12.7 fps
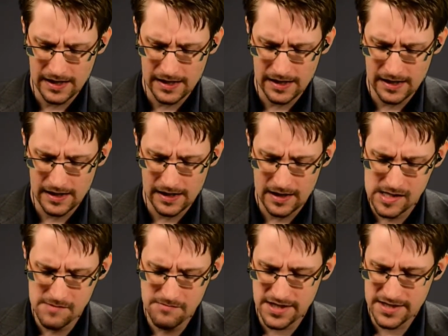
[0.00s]

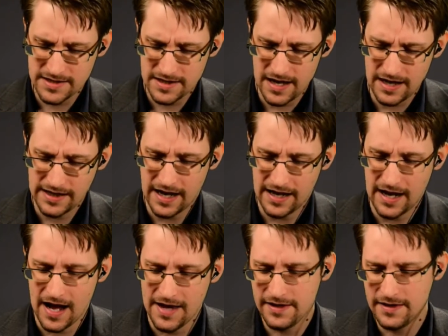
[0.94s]
But
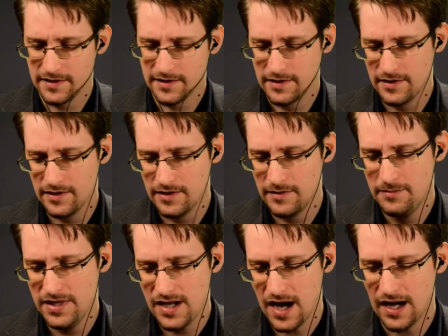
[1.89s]
I think
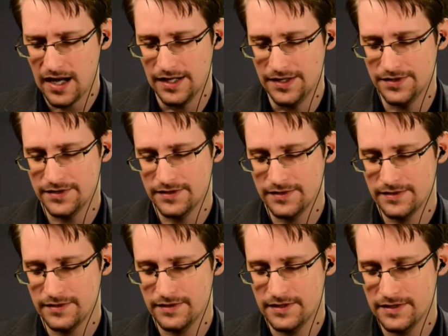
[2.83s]
beyond
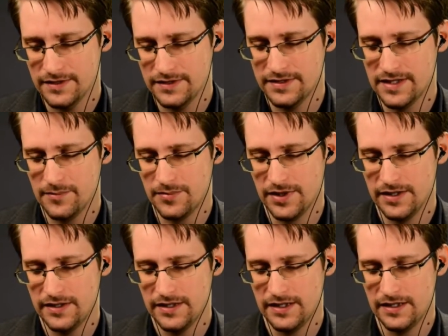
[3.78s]

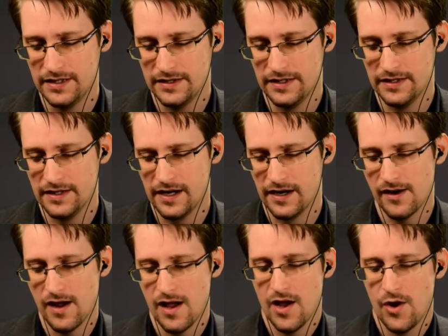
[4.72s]
simply the thing
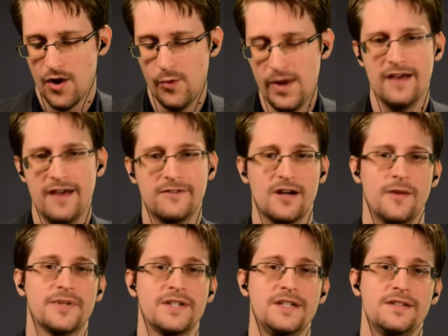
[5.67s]
there. We have
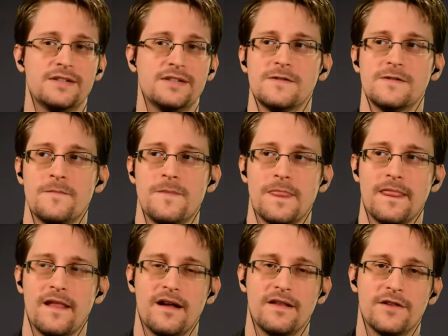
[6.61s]
companies
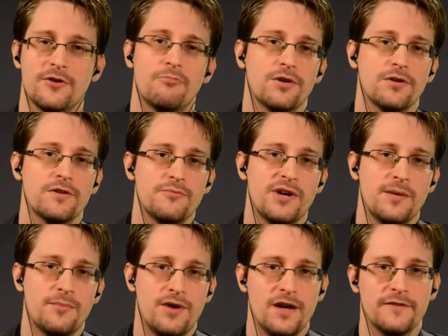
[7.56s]
that are burdened
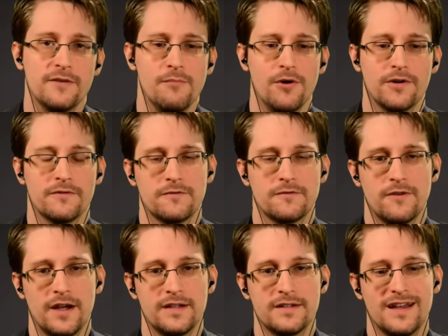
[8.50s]
by a profit motive,
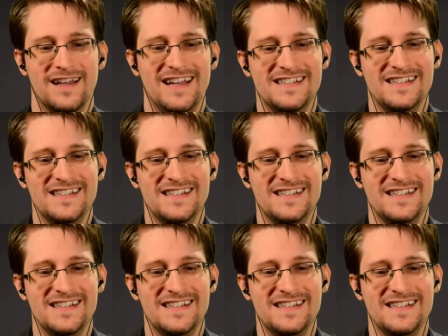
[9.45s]
right?